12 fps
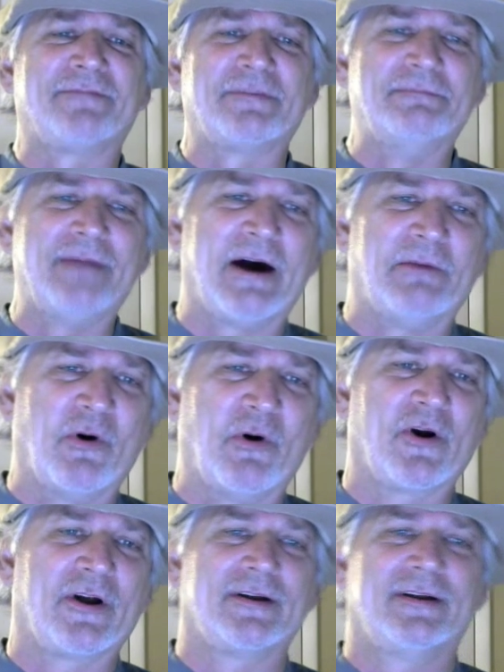from
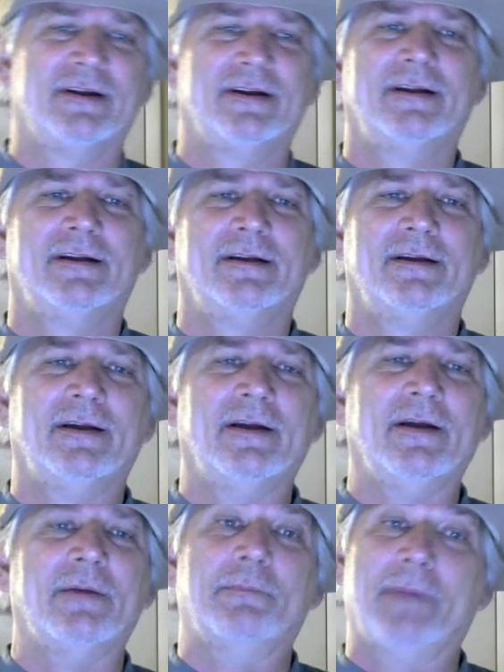Melbourne,
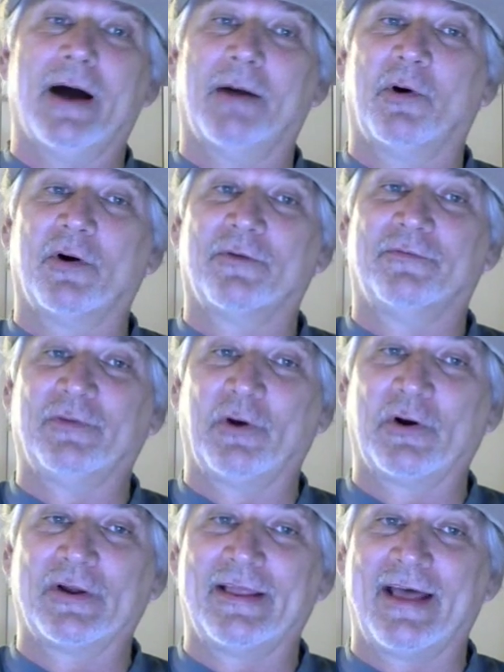
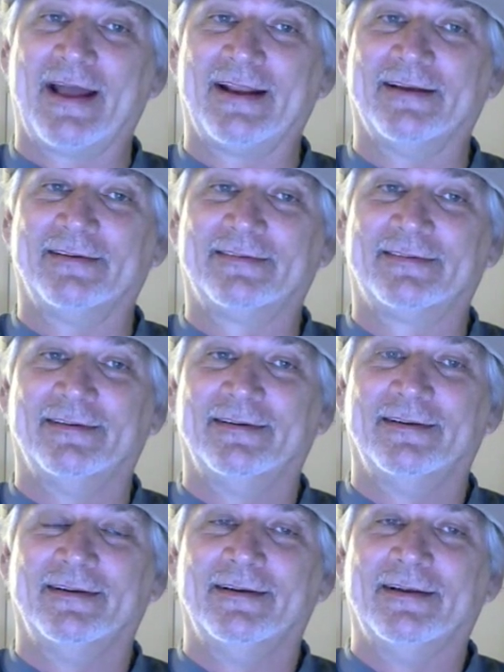Florida that is.
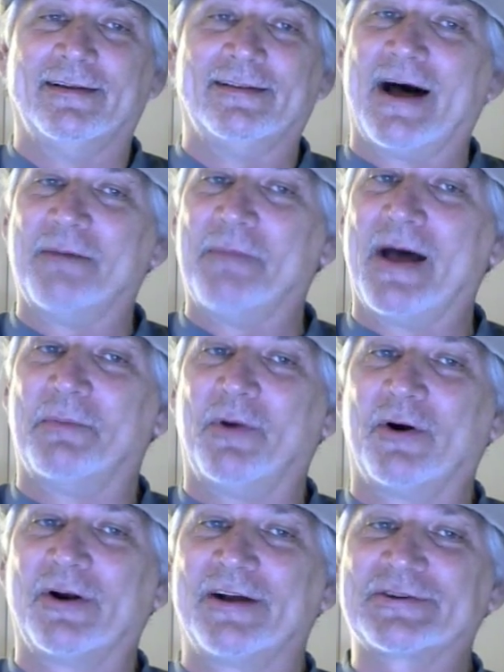Not
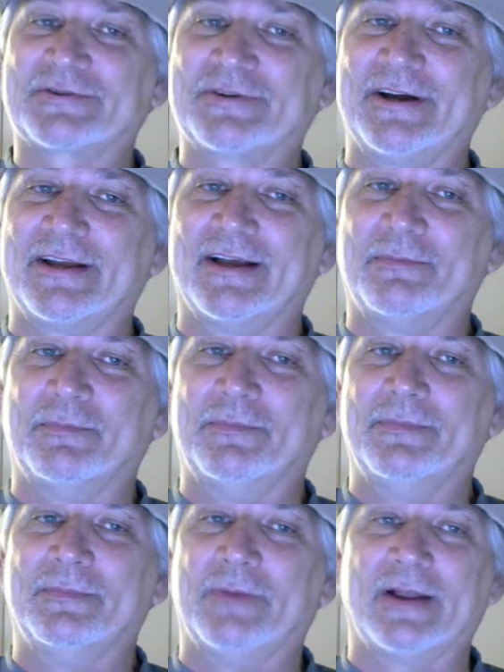Melbourne, Australia,
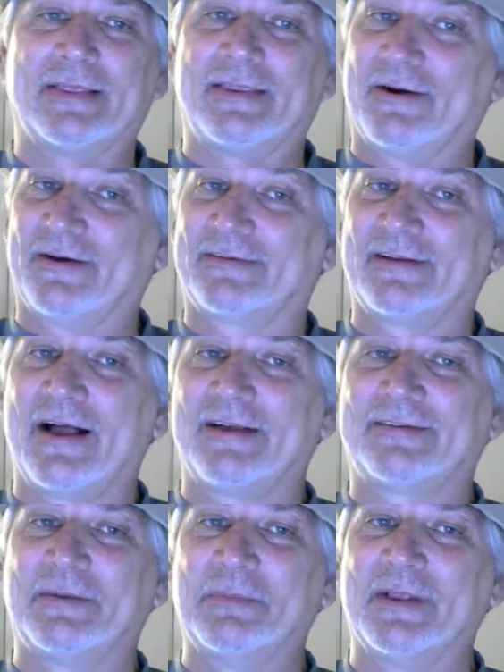but there is a lot
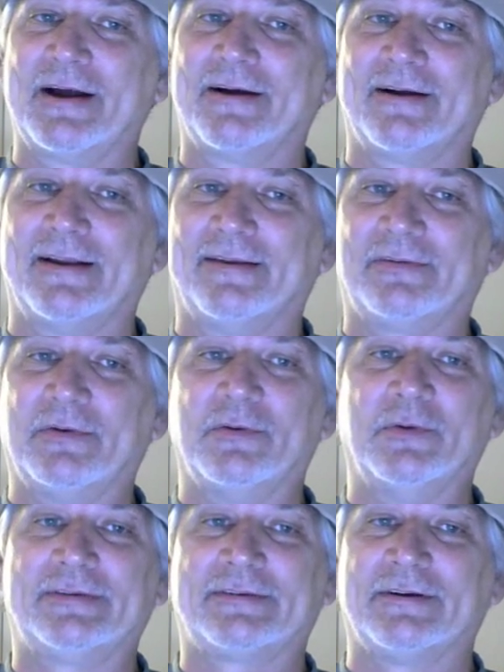of similarities.
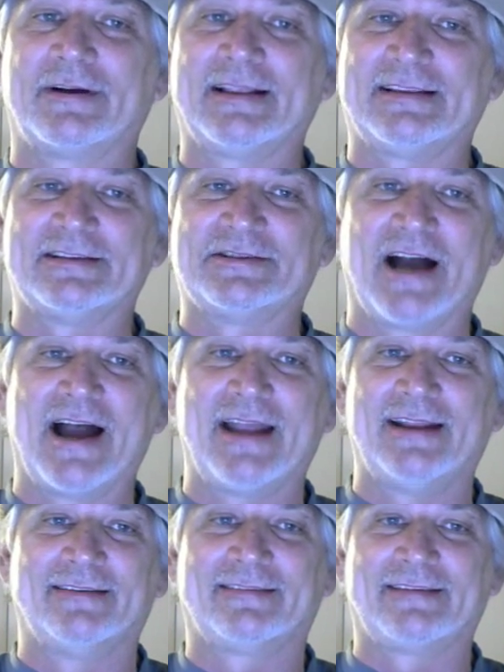We still got the
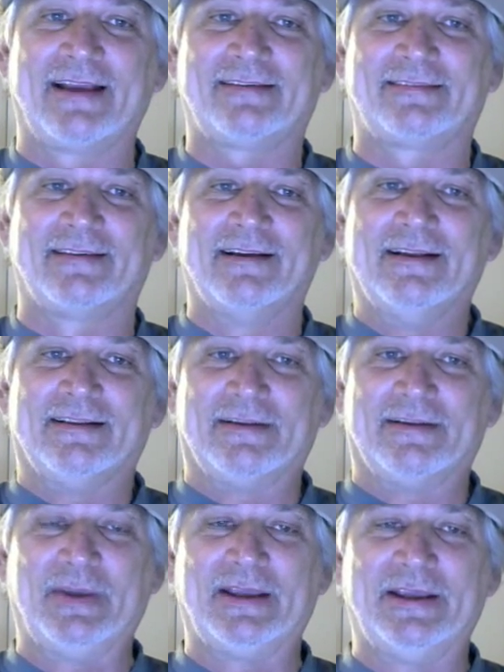giant insects,
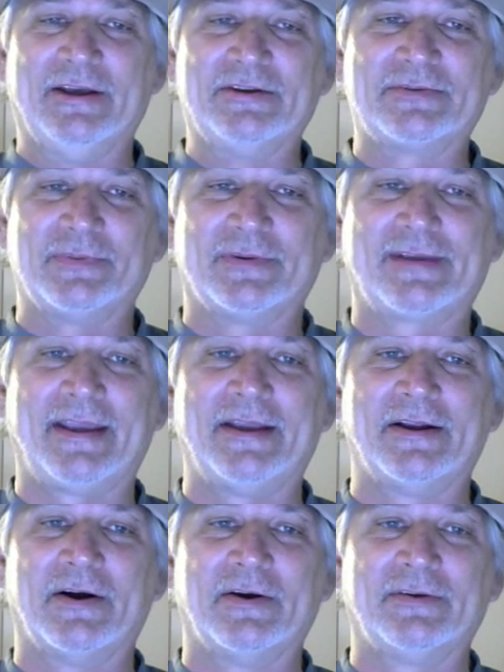the big huge
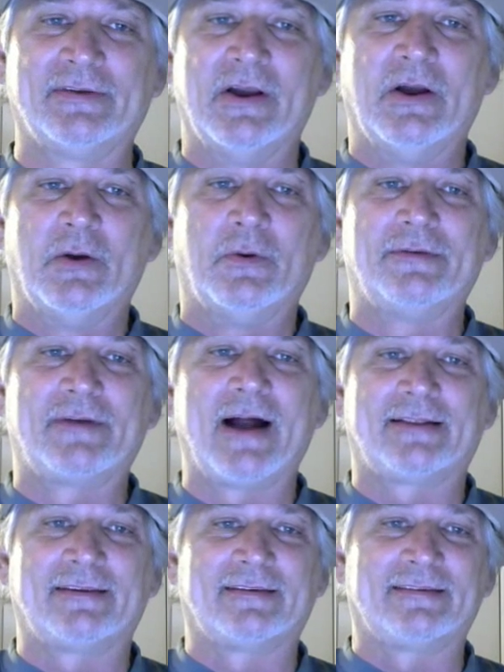mosquitoes, we've
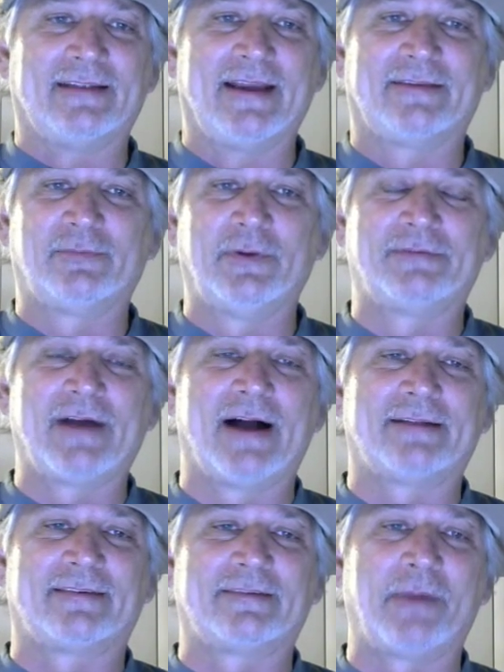got the snakes, we've
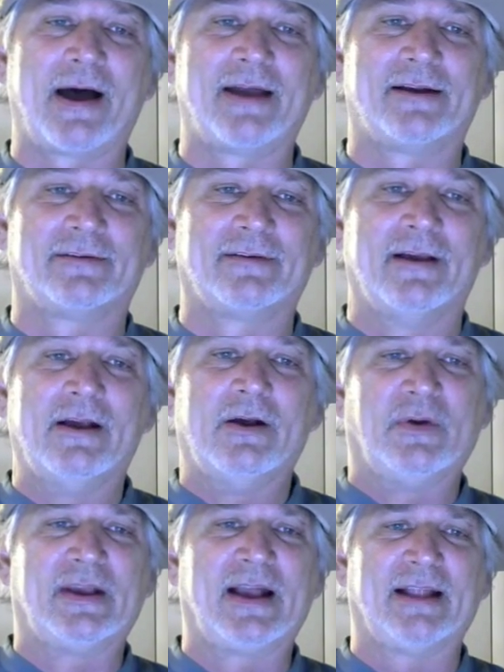got the spiders,
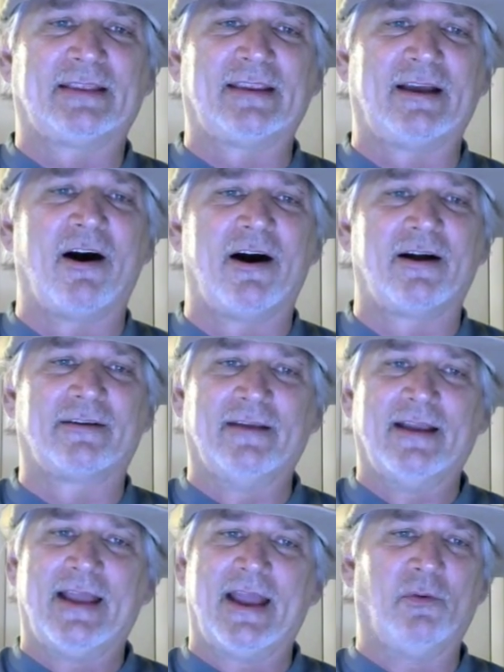we got the hogs,
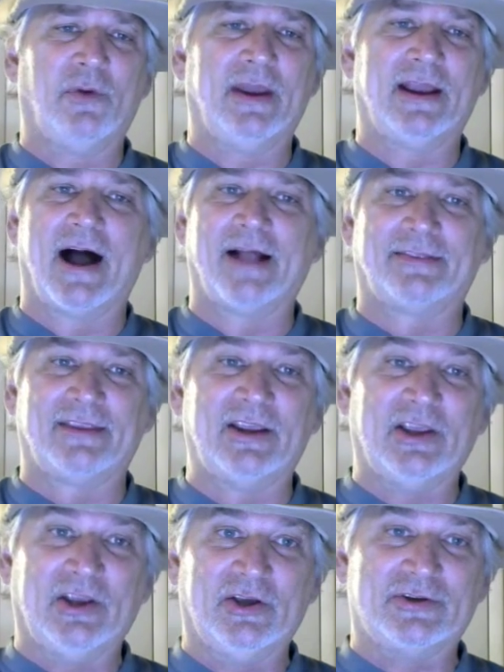and we got the
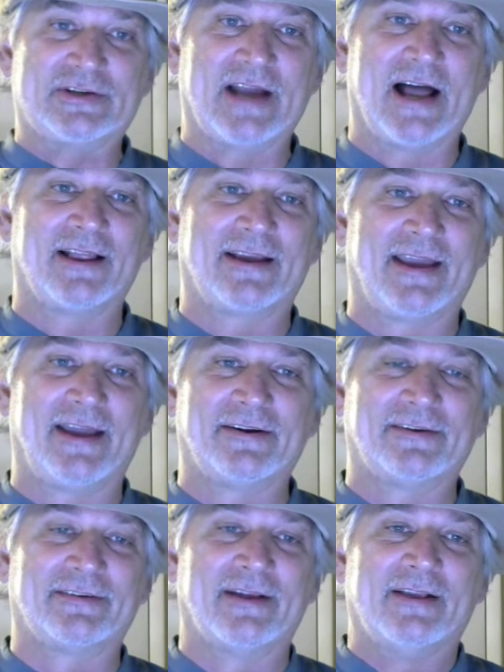huge
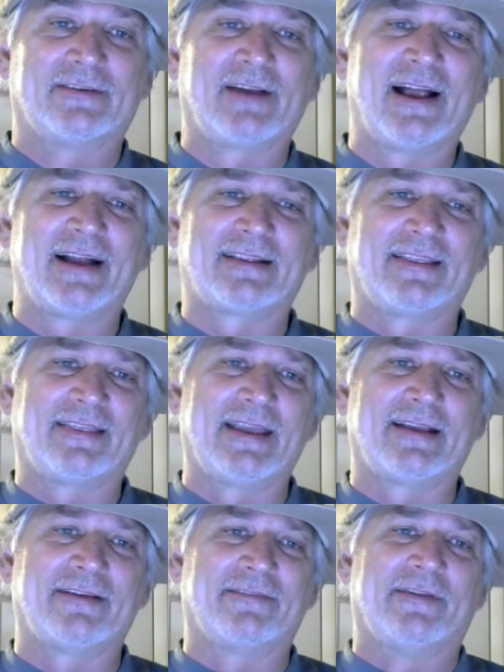alligators. So I like to
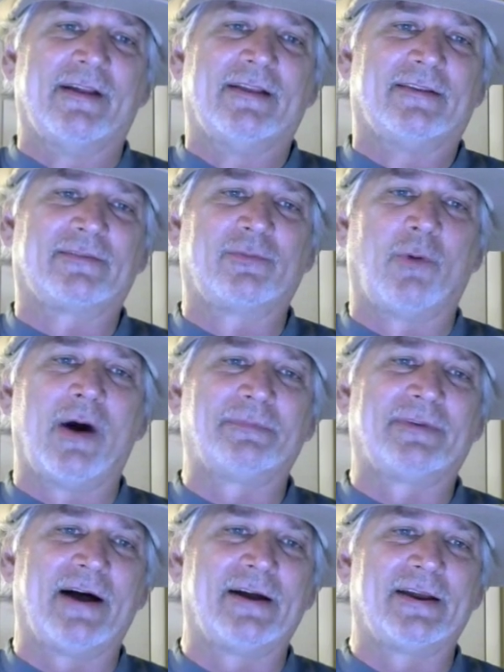think of the
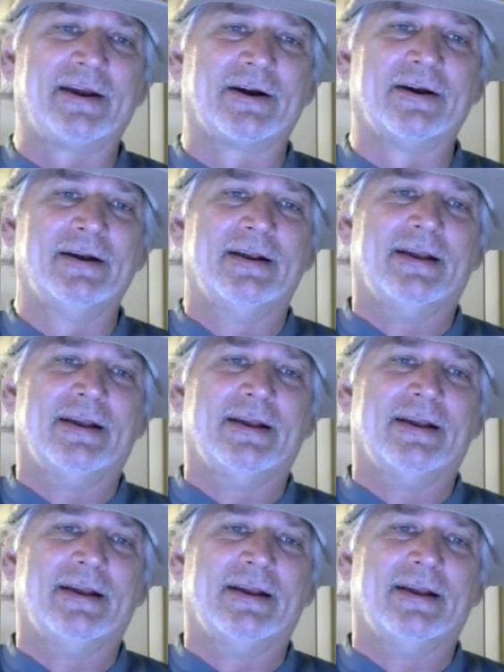swamps out here,